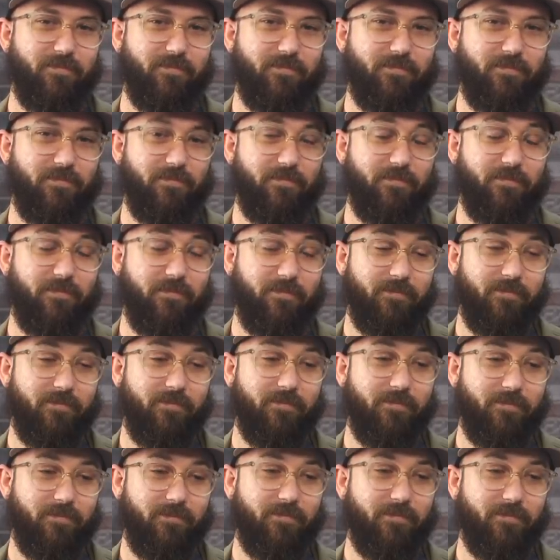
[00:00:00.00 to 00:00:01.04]

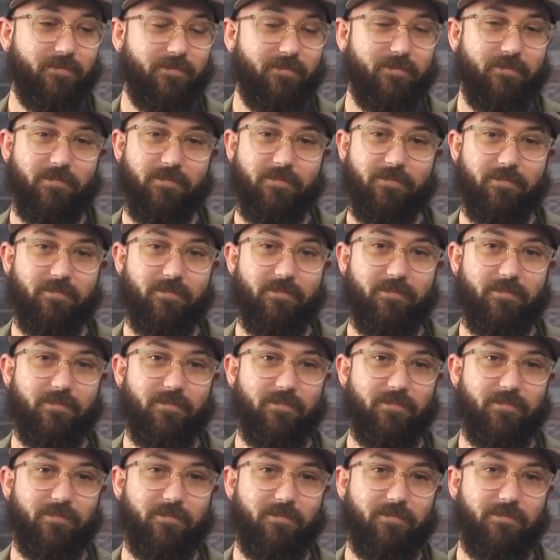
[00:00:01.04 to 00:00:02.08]

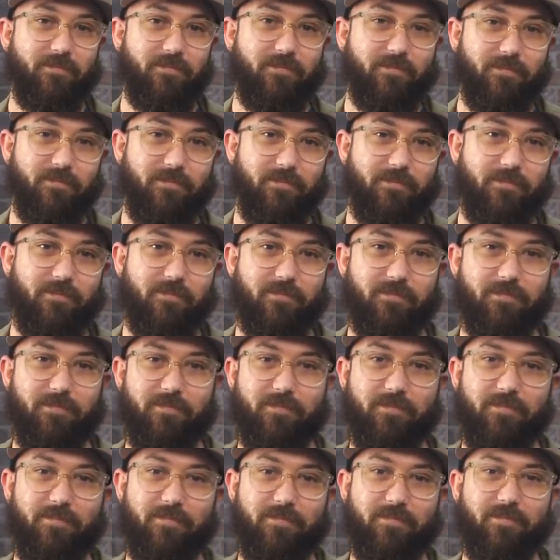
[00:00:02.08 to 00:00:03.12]

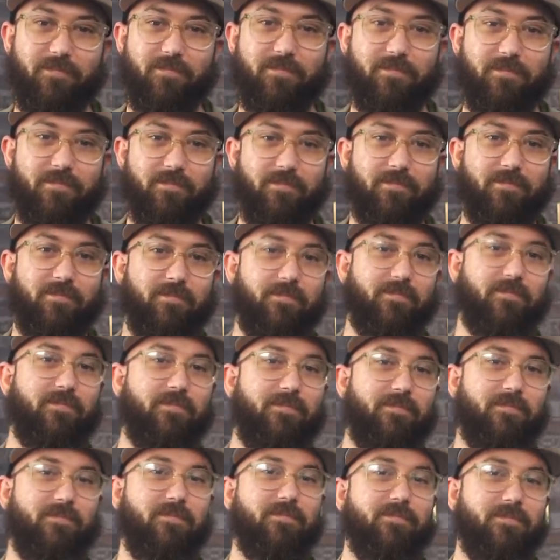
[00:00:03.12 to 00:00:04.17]

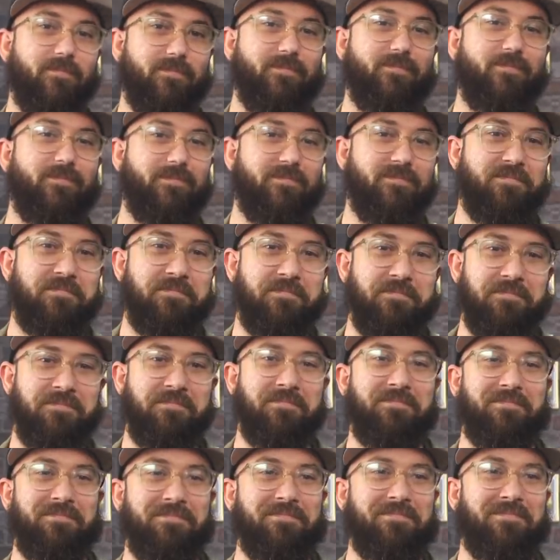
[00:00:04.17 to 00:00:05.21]
No words are spoken by the person on screen.